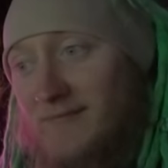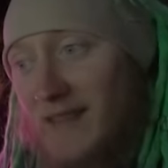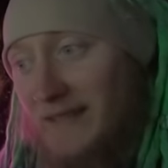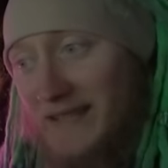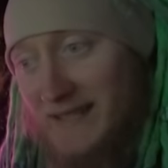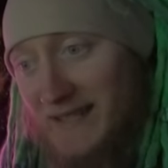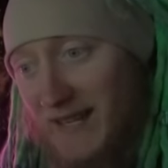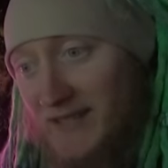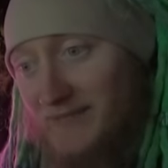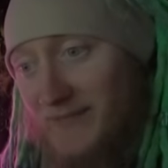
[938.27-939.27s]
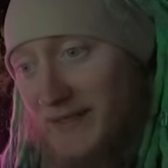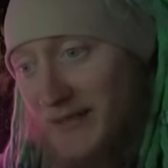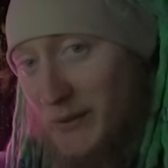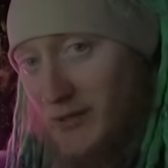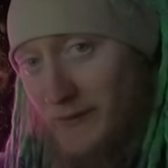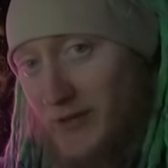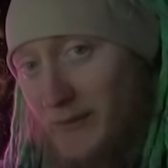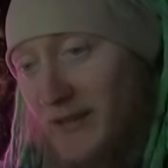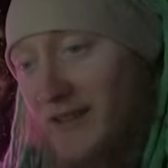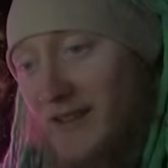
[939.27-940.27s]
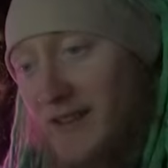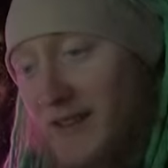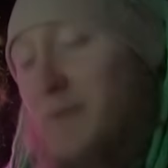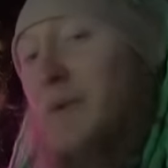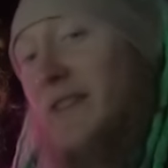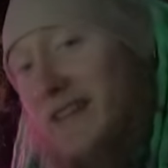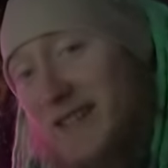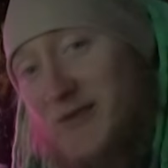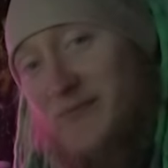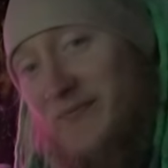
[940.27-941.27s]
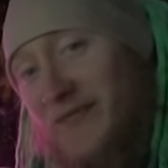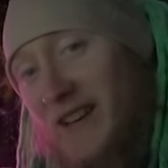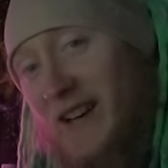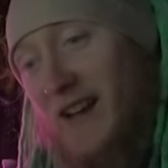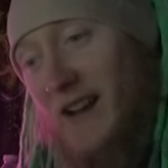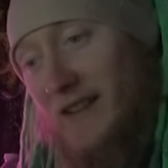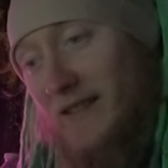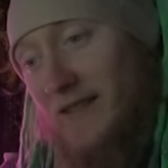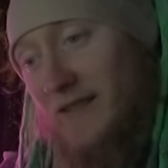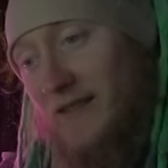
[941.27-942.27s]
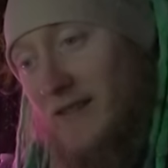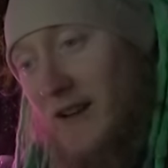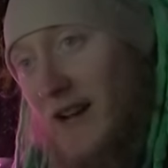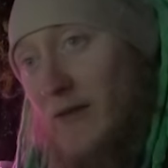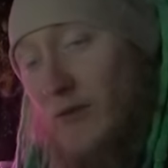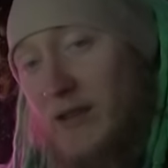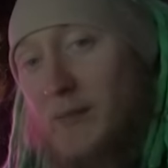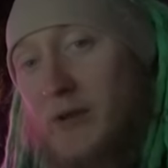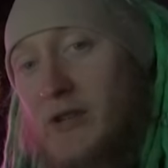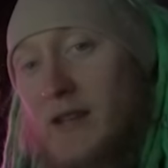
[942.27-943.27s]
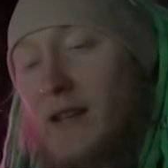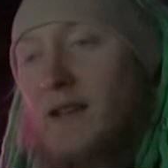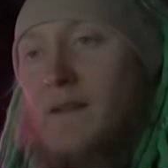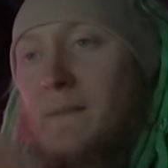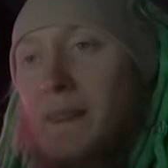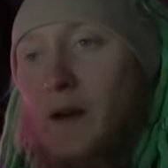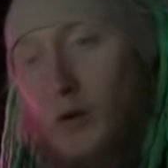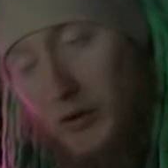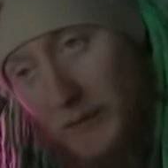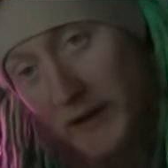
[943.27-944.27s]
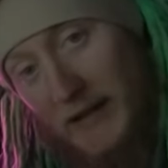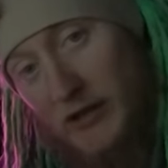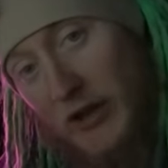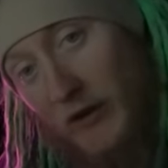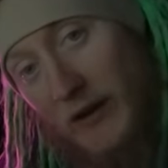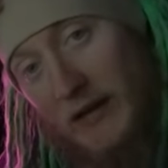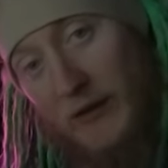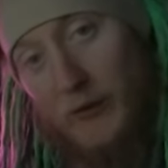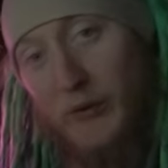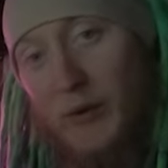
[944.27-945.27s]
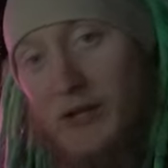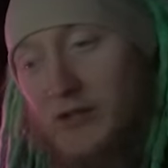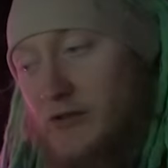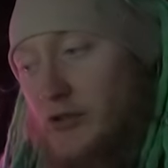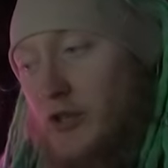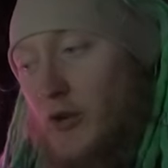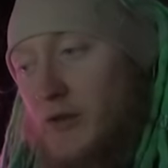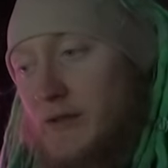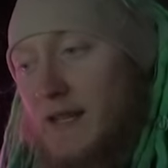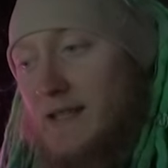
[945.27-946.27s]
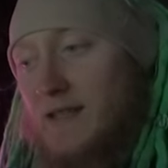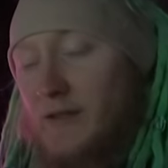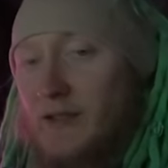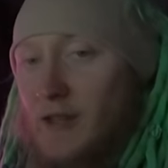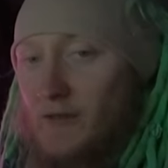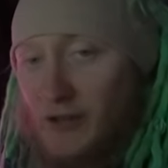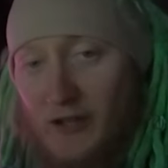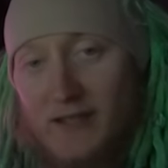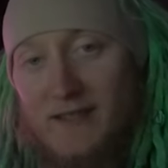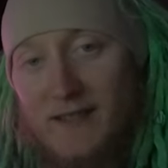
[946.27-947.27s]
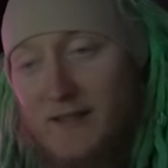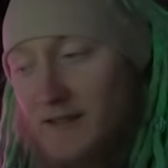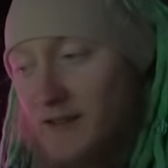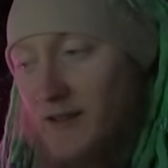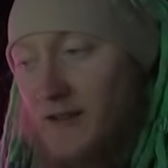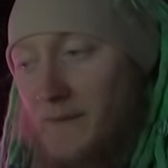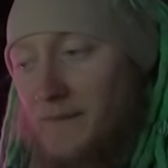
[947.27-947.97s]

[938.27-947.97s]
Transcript: That's insane. It's quite overwhelming, but thank you. I really appreciate it. All the money generated through Twitch goes into the server costs. So